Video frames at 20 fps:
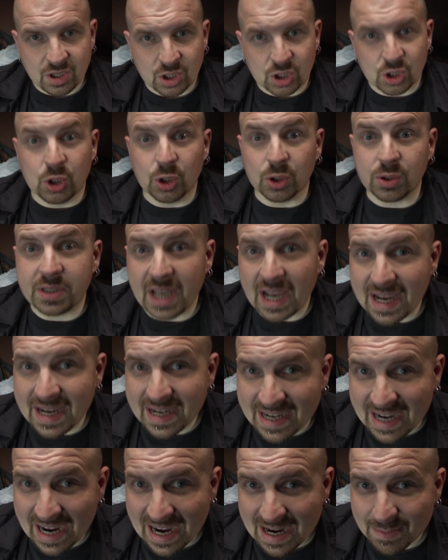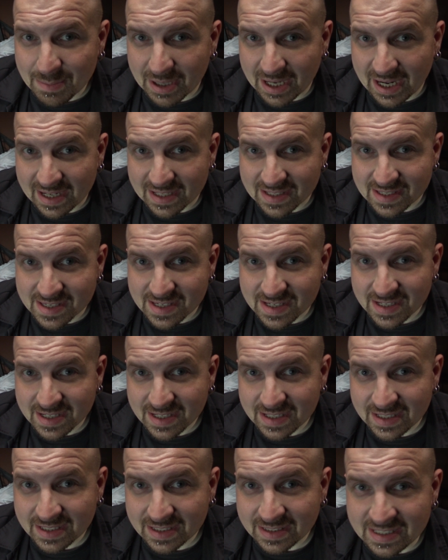Good day, comrades!
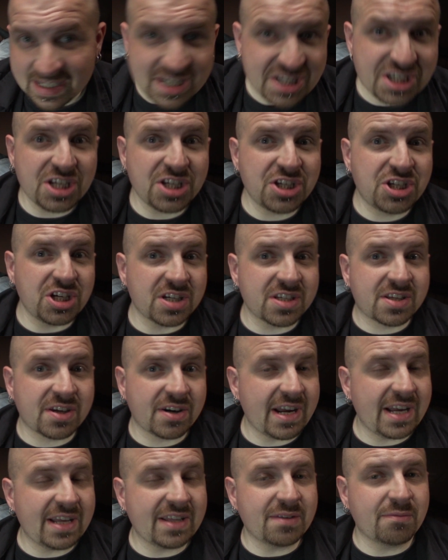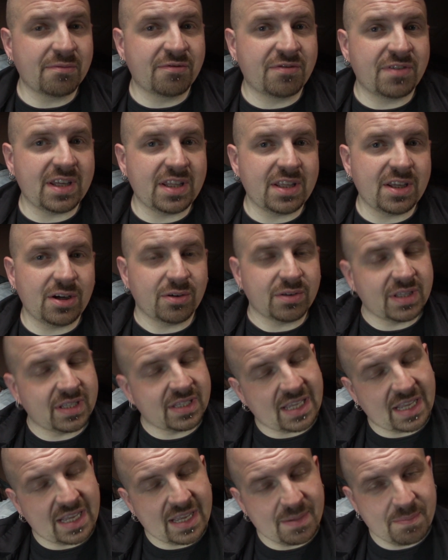This is just random video
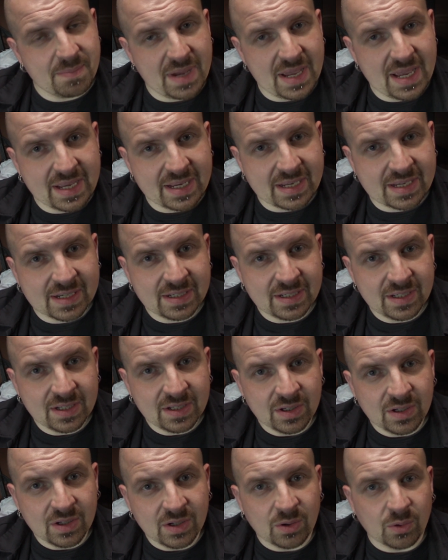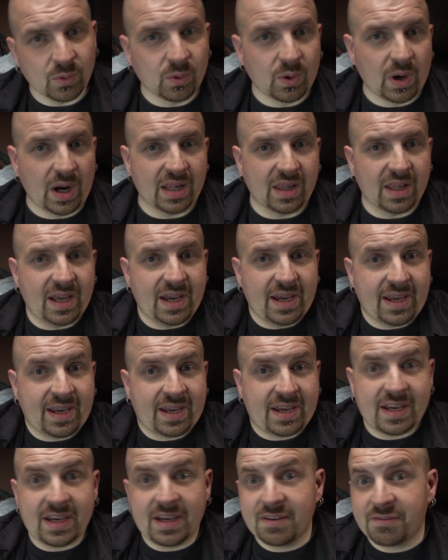that I make while I
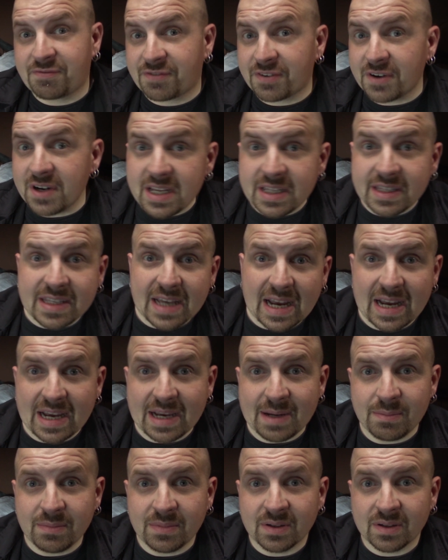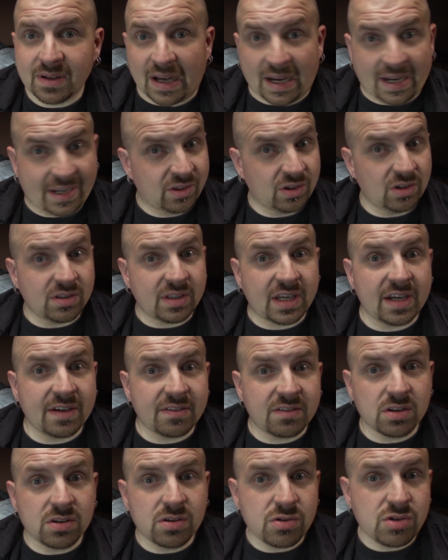have free time. I don't have
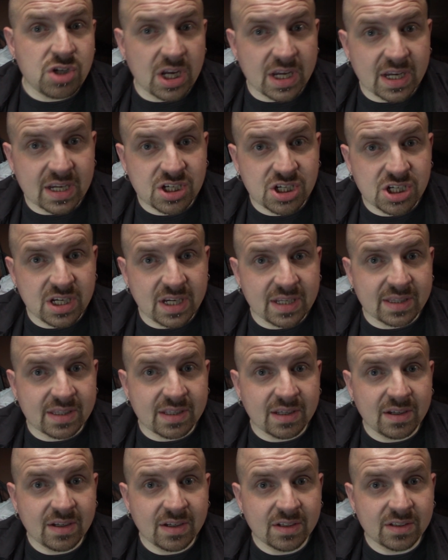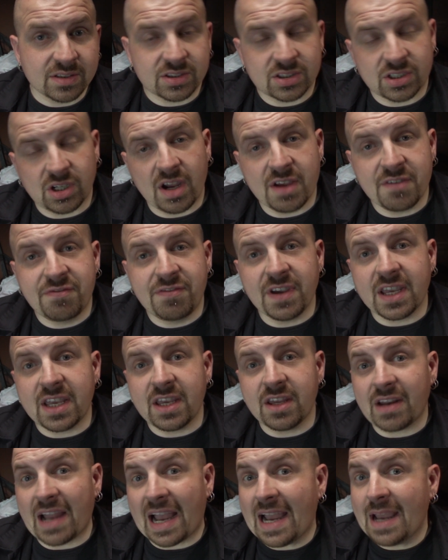to do jack shit, so I
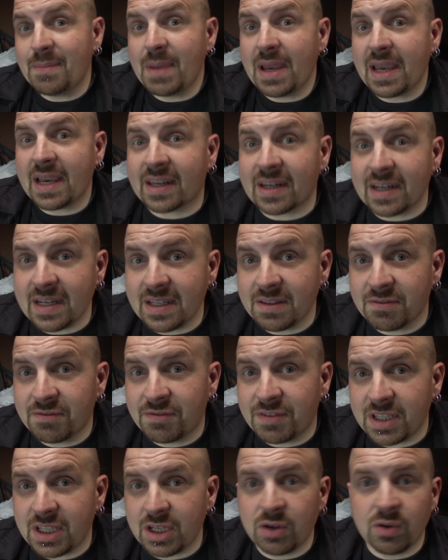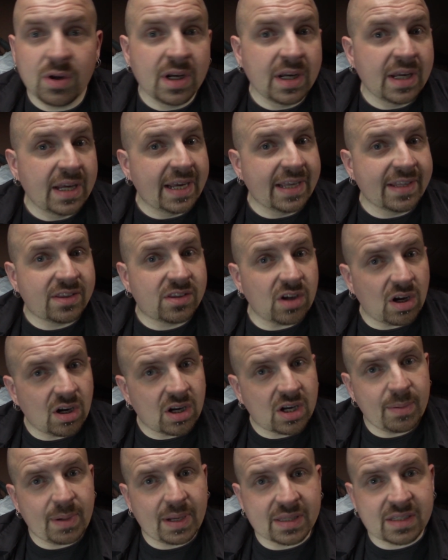figure I make random video and
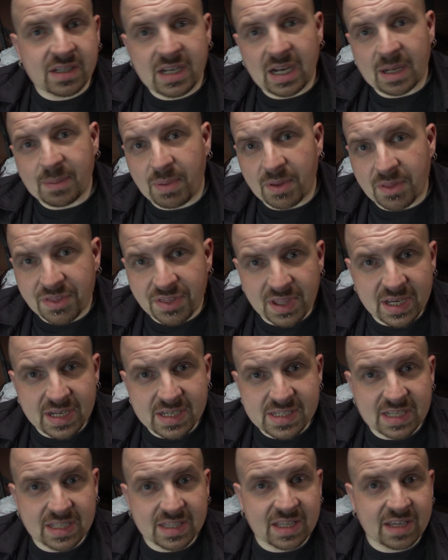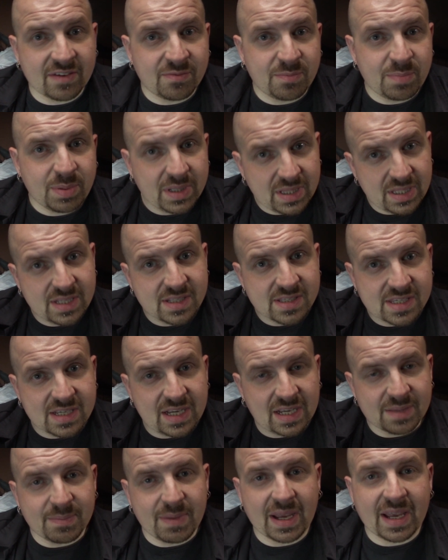talk about a couple things that have been
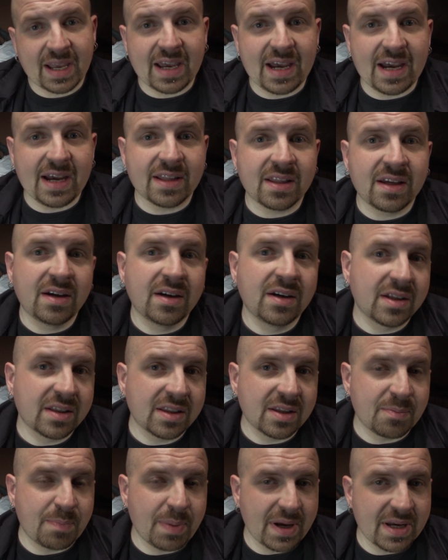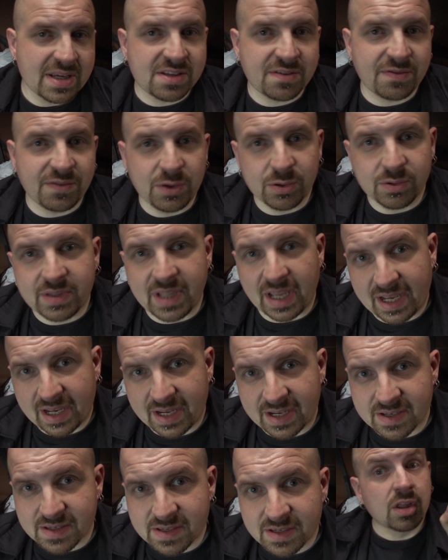inside my head the past few
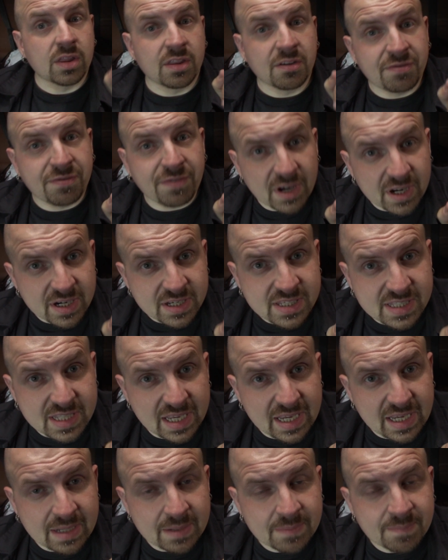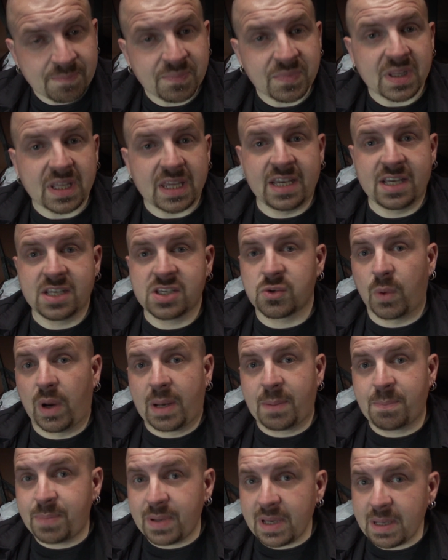days. The first thing is
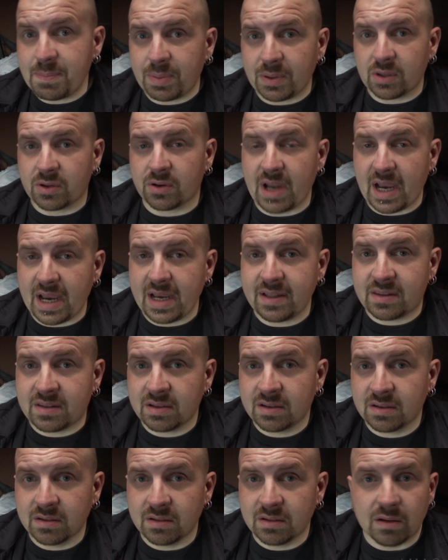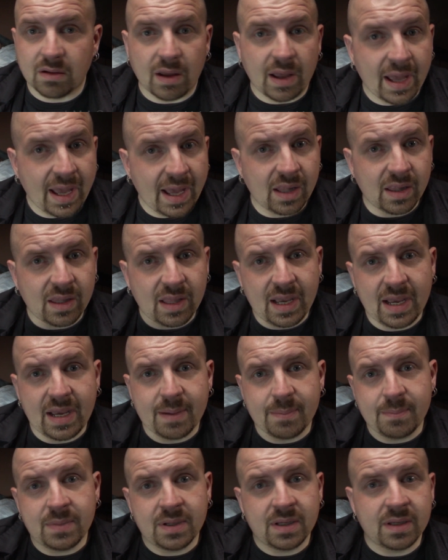when people write
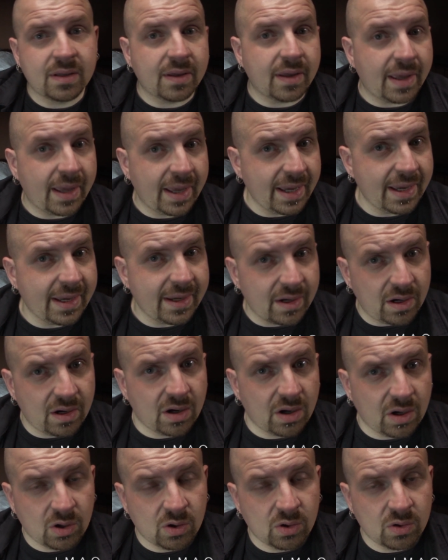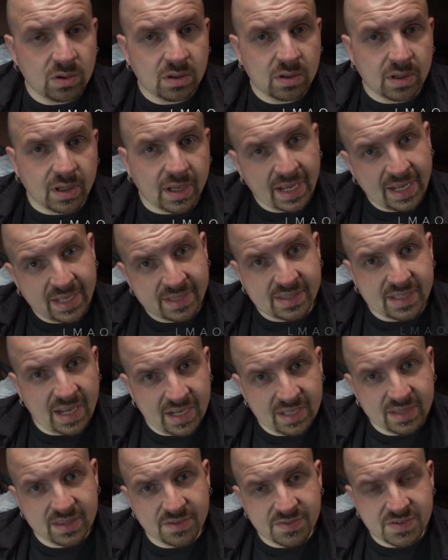LMAO at
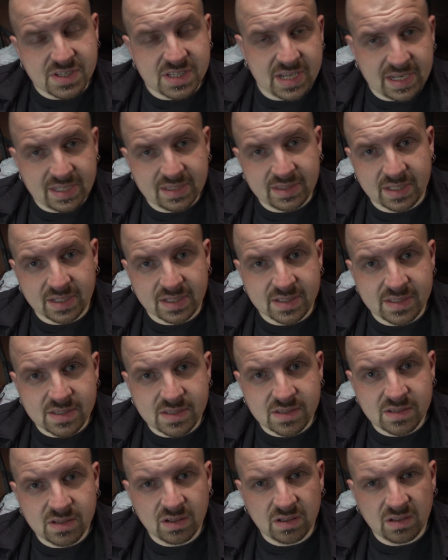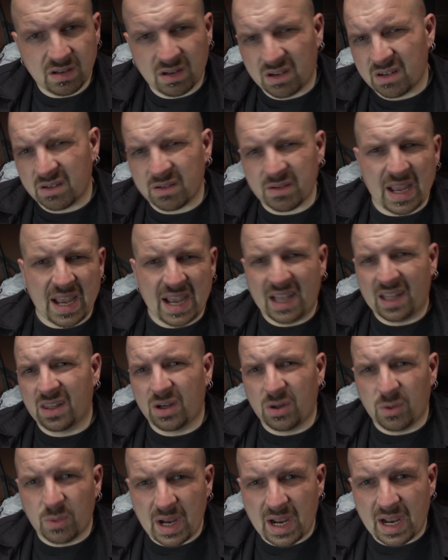end of sentence, or
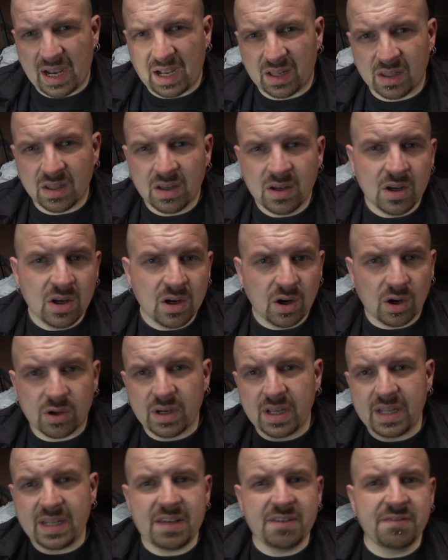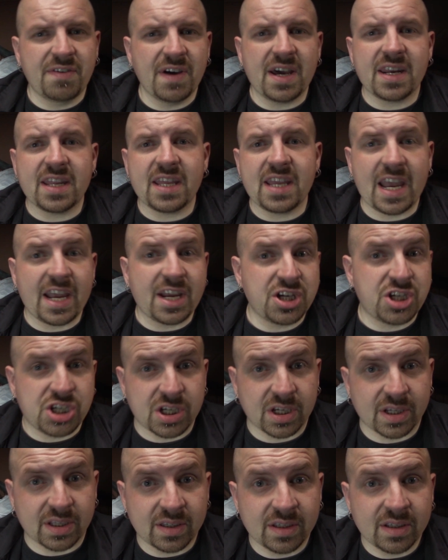LOL, or any
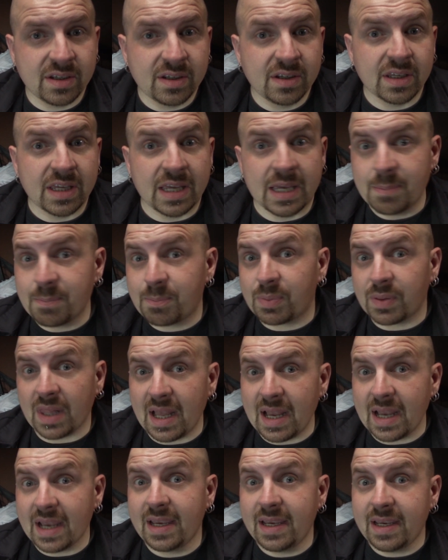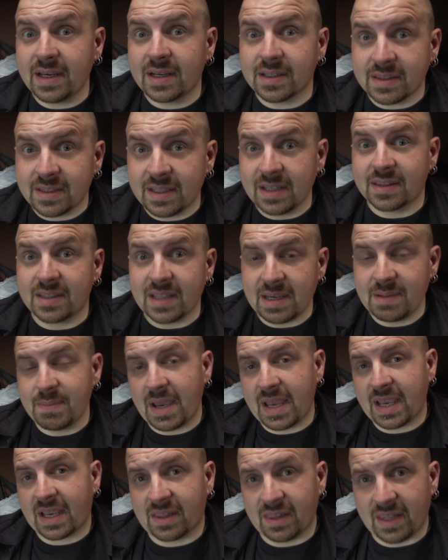variation, implying that they
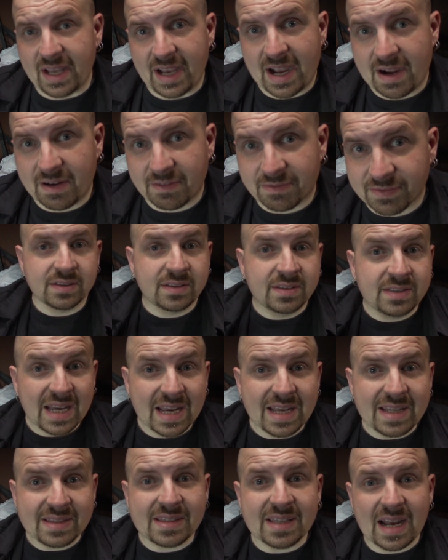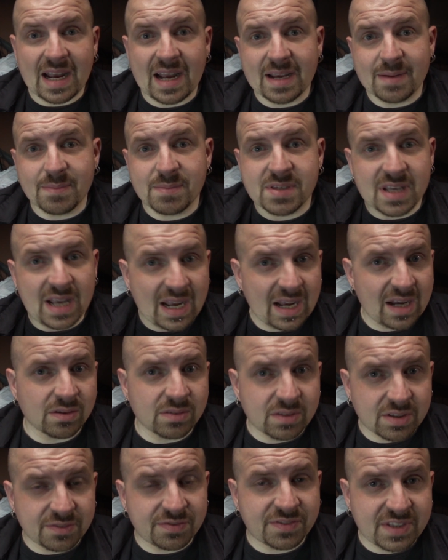make laugh. 10 times
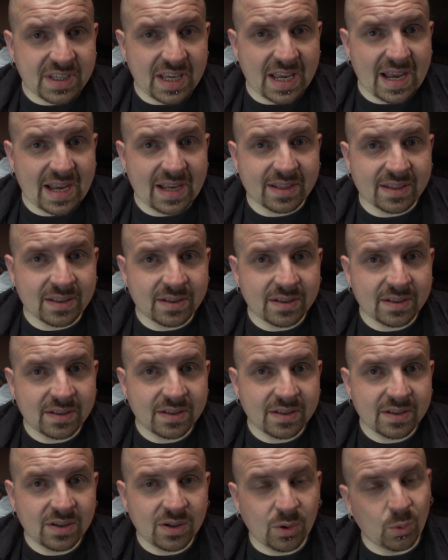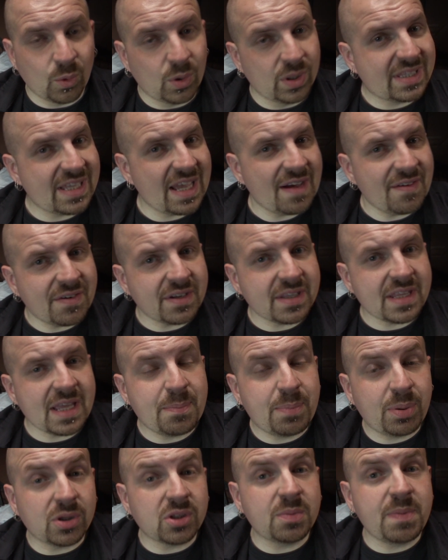out of 10, whatever they
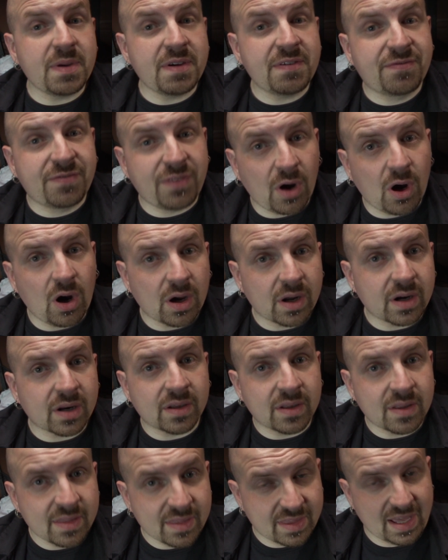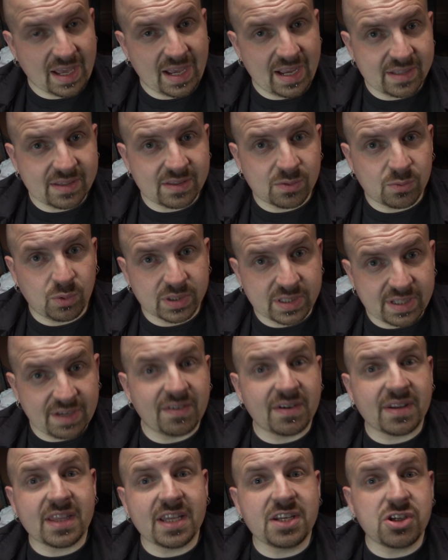put before that,
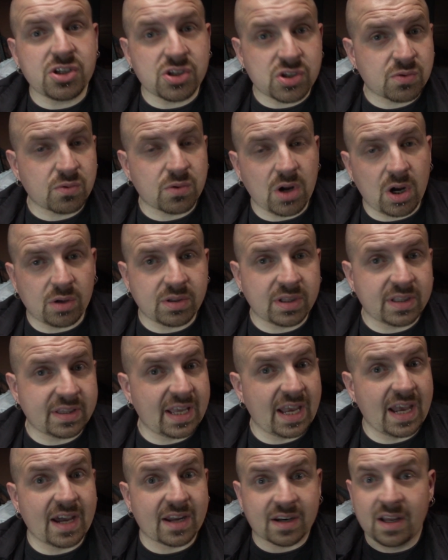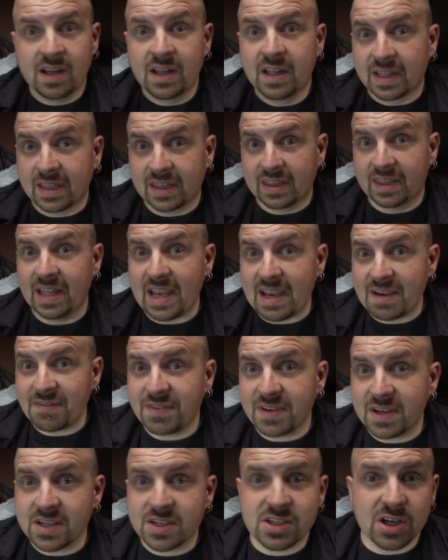whatever they just wrote that they are
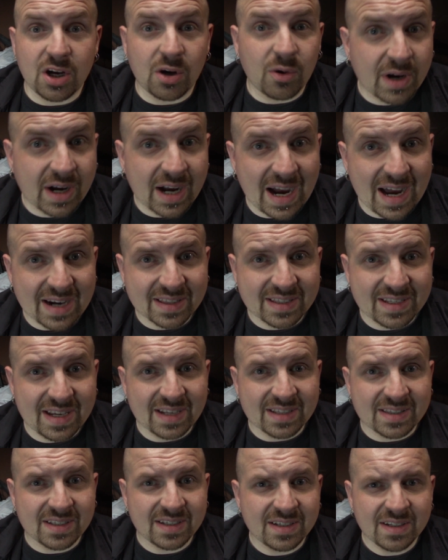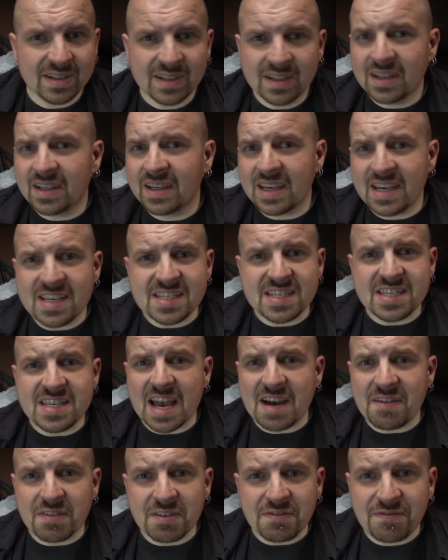laughing so hard at, is
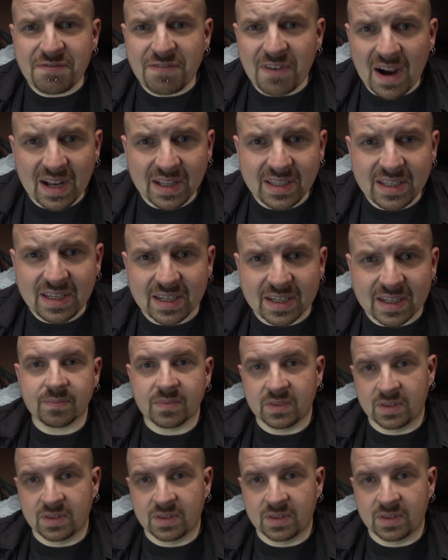never funny.